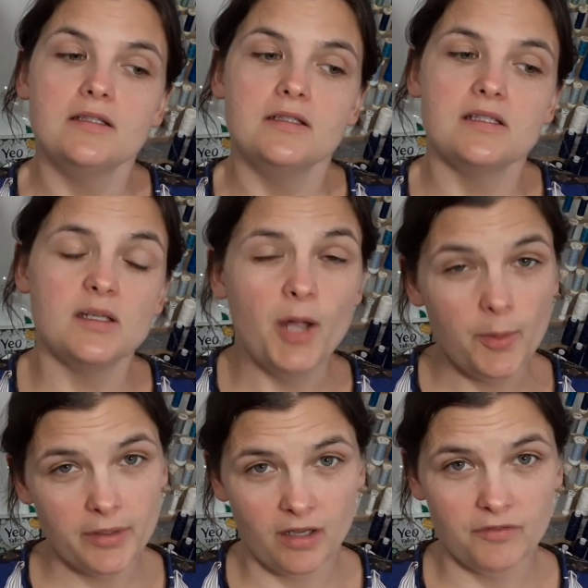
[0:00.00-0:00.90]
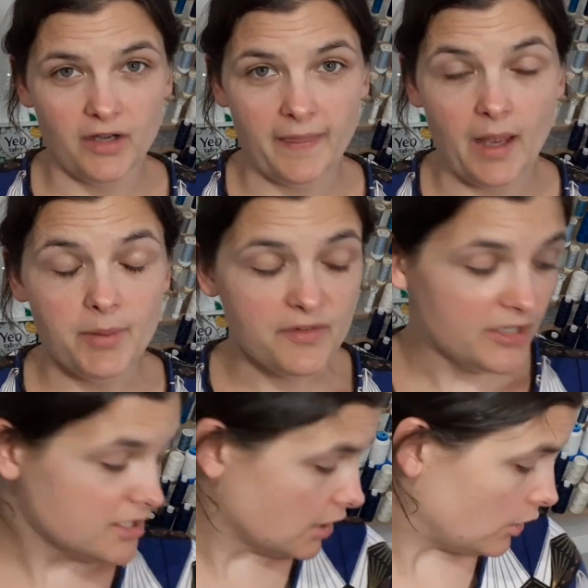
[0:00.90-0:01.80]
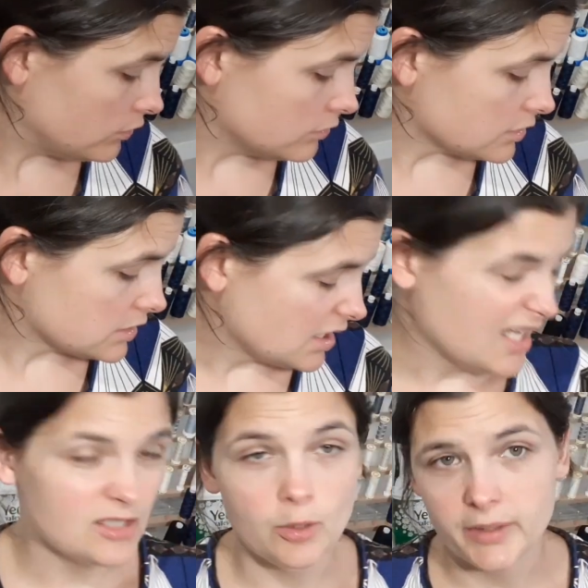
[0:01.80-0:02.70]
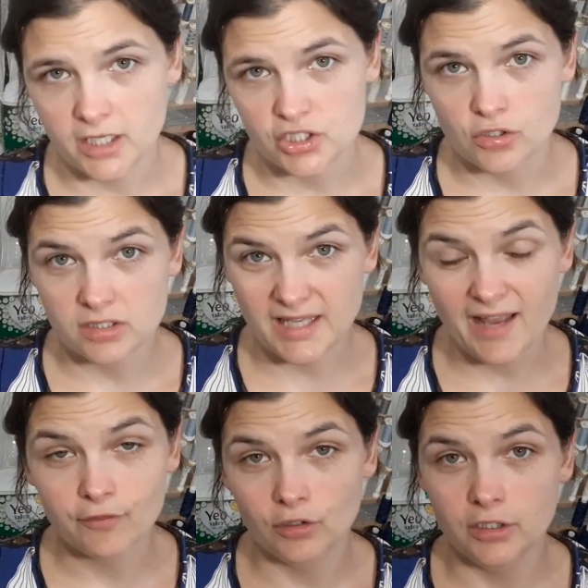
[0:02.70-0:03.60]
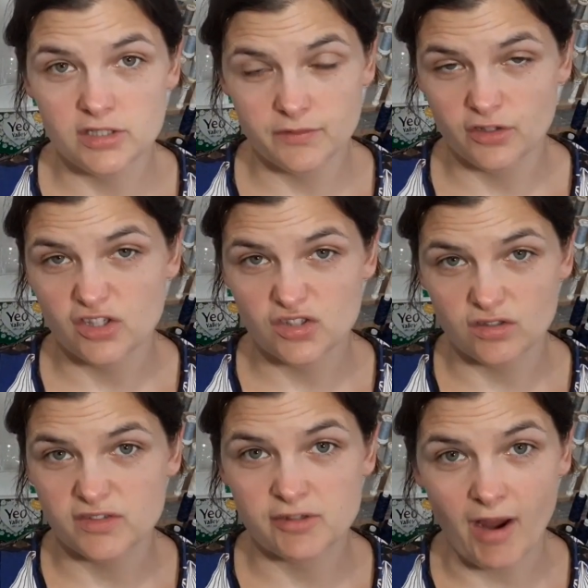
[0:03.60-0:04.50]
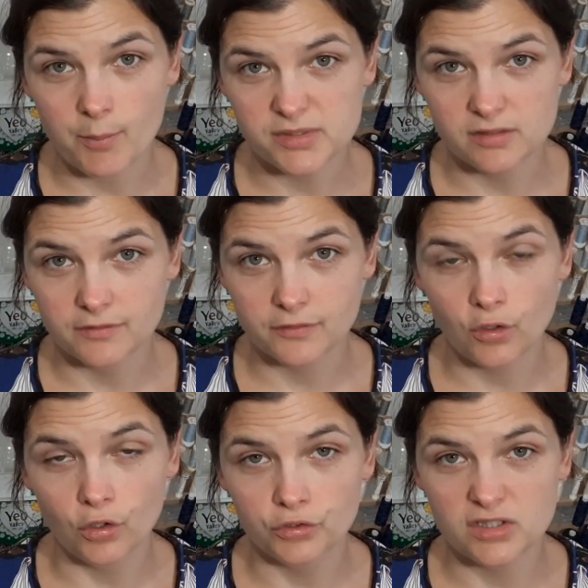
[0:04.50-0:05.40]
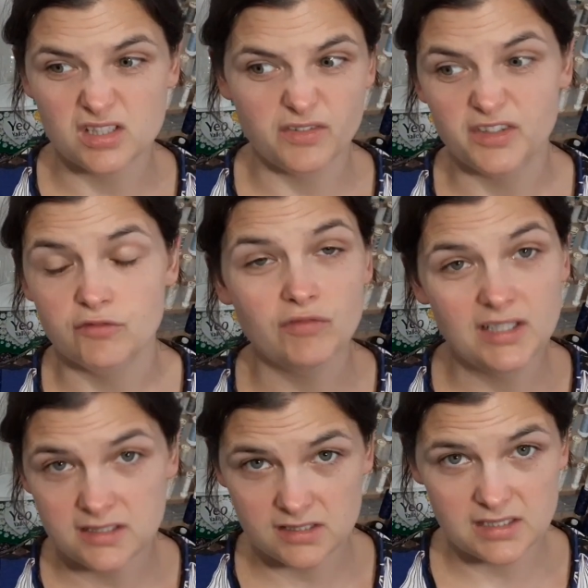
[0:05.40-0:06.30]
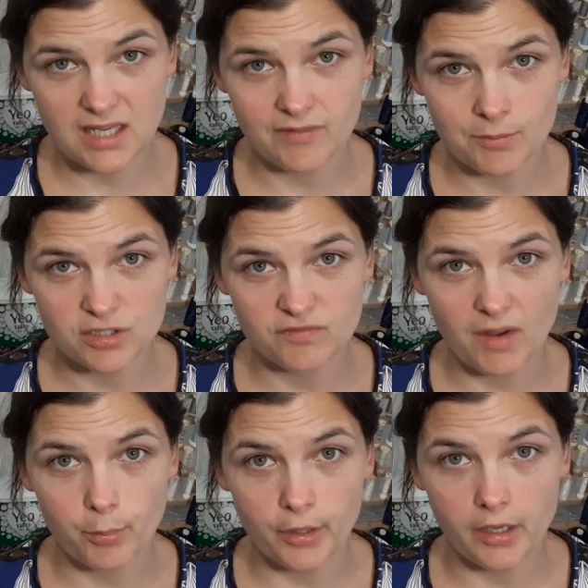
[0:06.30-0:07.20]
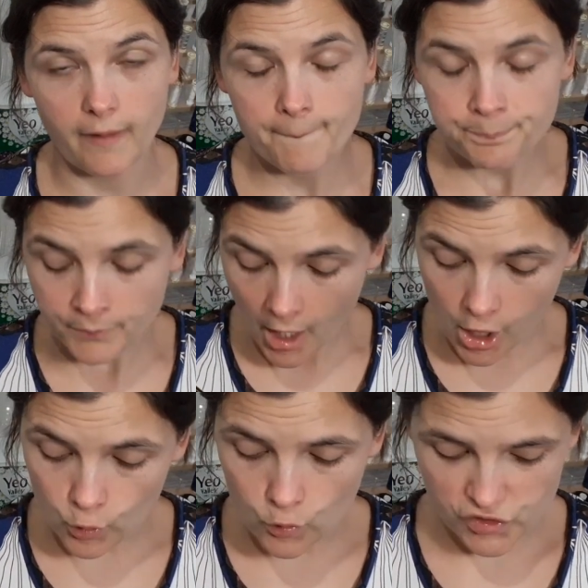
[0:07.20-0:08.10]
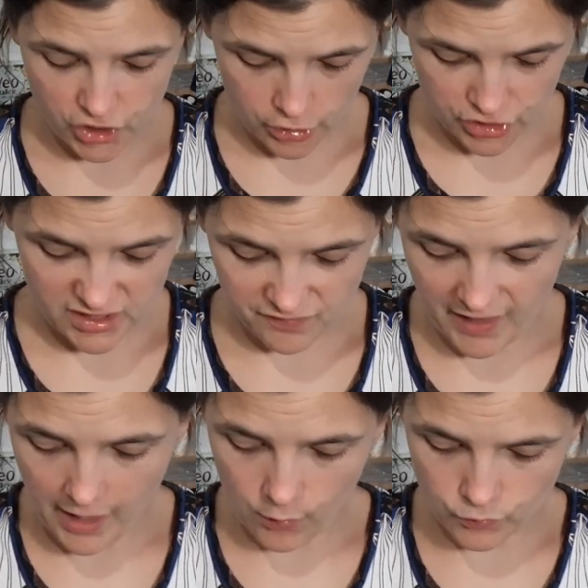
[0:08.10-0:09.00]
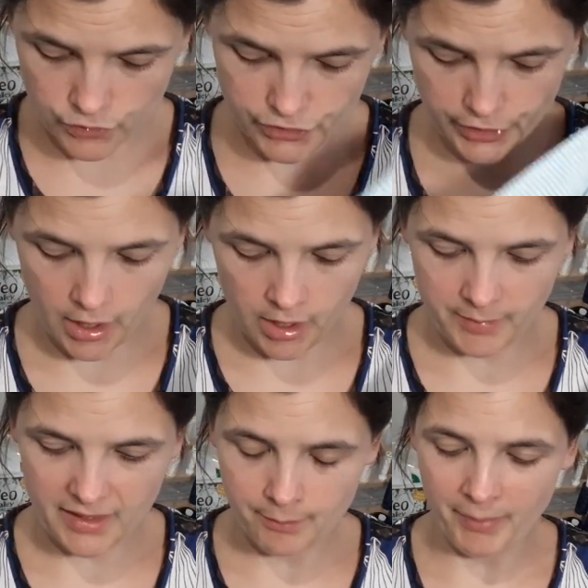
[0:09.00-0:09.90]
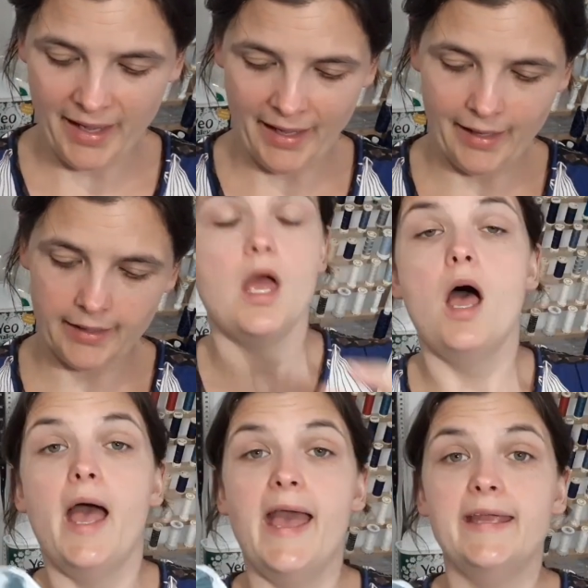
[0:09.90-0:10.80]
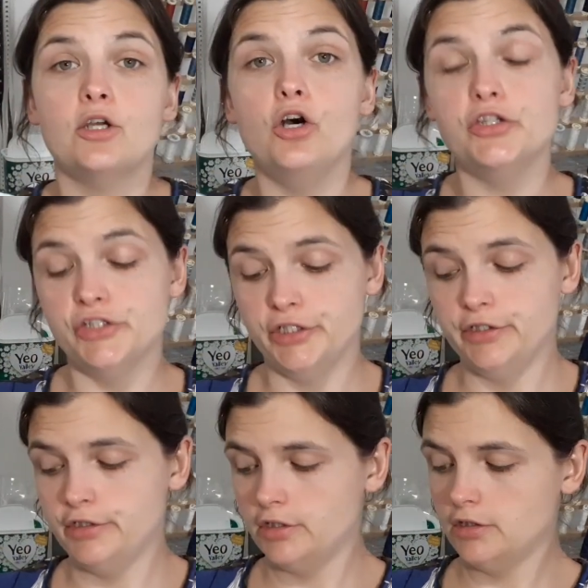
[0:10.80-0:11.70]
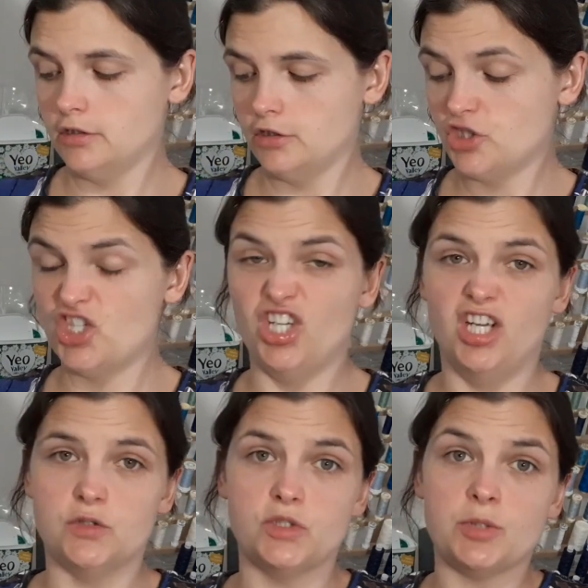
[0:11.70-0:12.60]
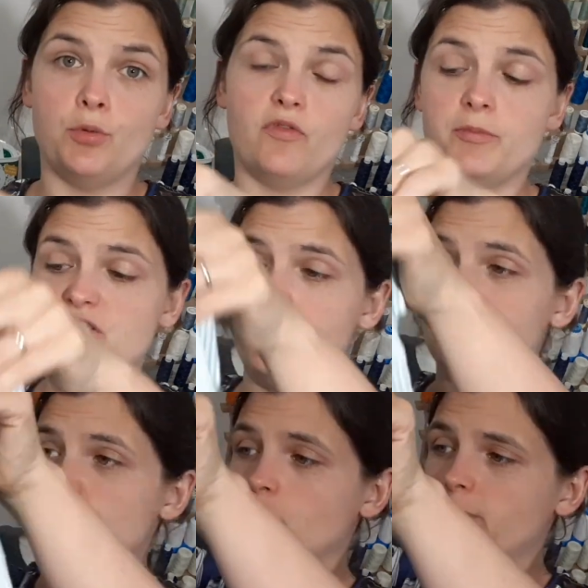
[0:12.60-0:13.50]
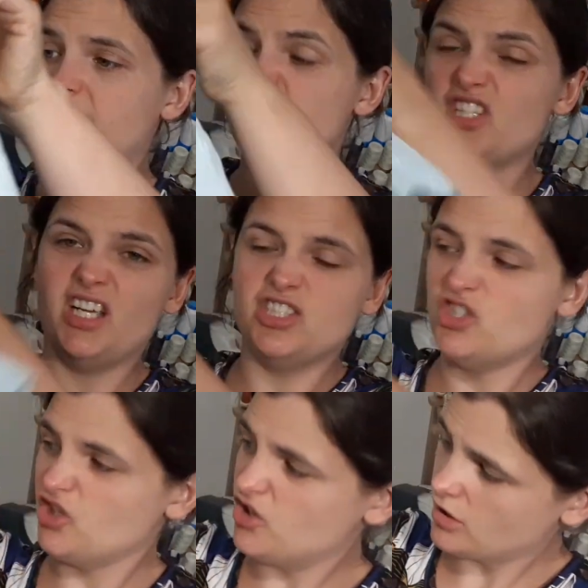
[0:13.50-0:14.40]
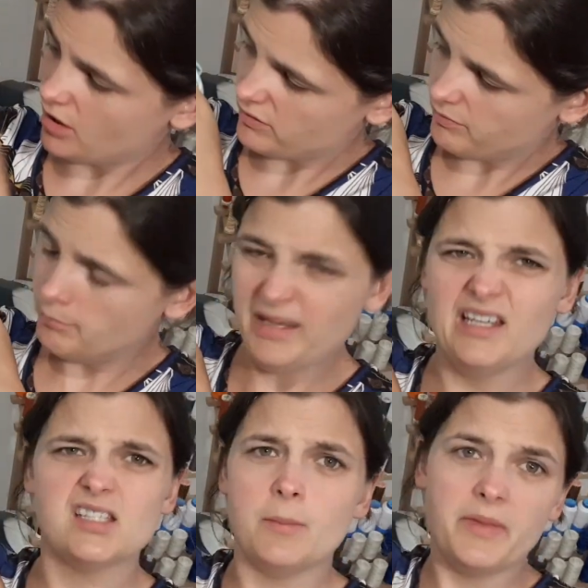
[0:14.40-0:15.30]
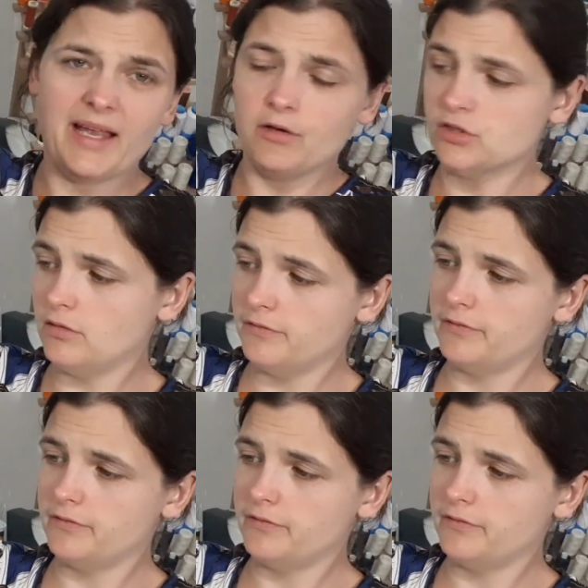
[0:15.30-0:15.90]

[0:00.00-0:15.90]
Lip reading: So I'm hoping I find that. But if I don't, it's not a big issue because I have got loads of other sort of scraps of cotton and stuff, and it really doesn't take very much fabric. I also just found in a bag a cotton shirt, which I bought from a charity shop last year to just kind of make something out of,